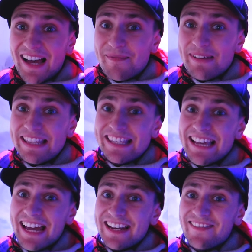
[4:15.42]
I'm
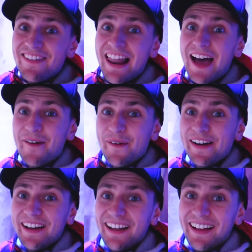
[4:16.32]
inside a flower.
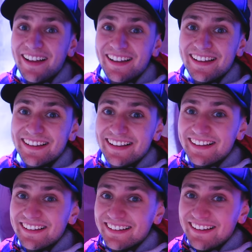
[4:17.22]

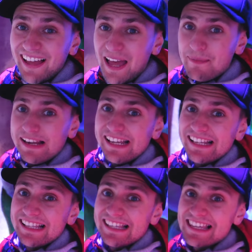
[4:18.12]
I'm an
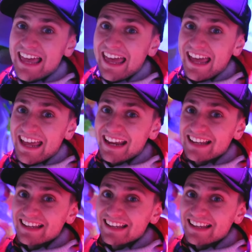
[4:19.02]
insect.